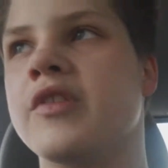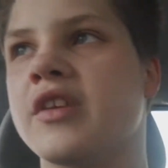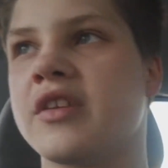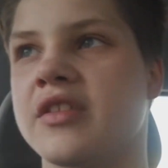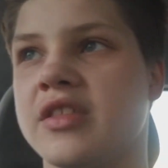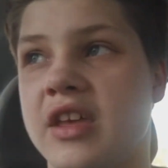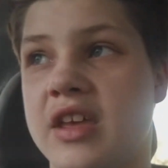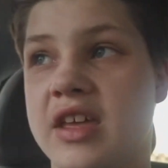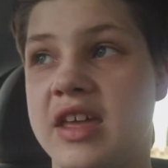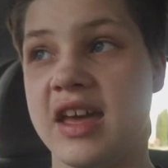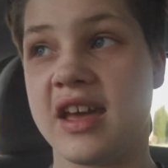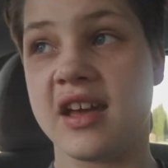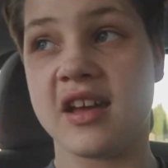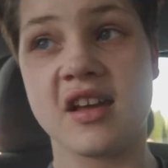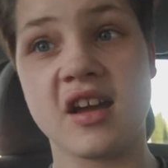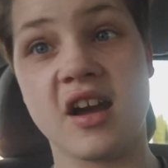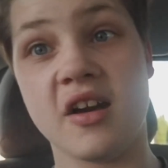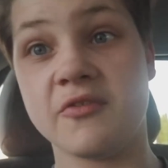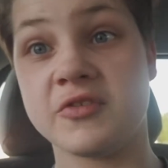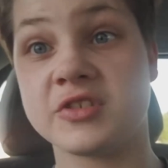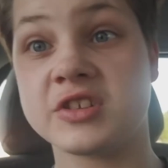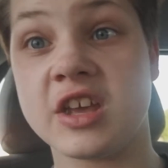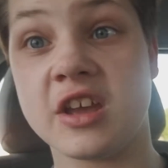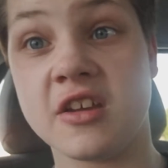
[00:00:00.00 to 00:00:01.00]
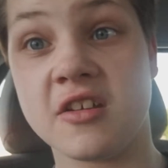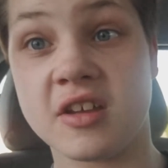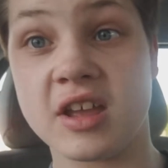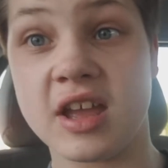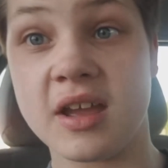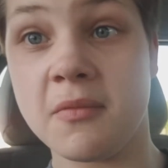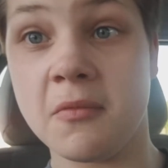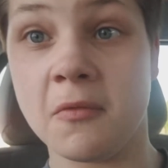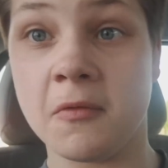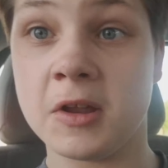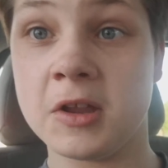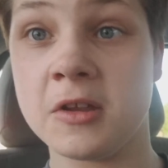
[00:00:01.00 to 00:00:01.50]
They can't confiscate your
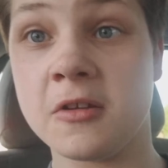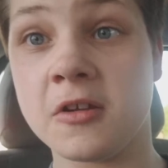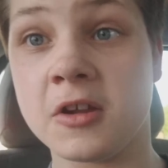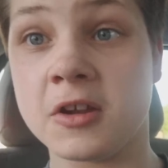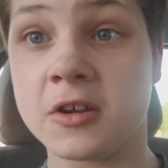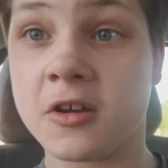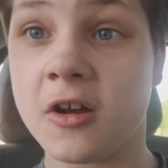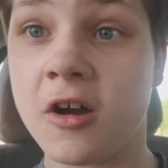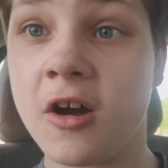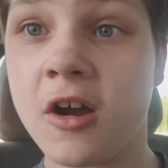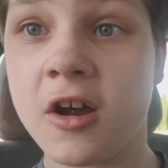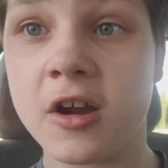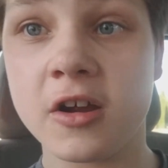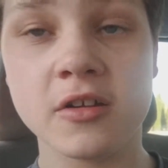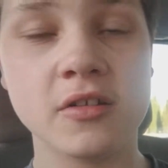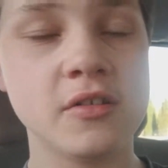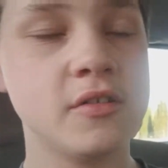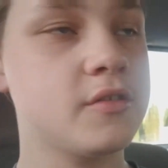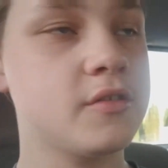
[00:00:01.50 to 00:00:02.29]
camera when you're in the car.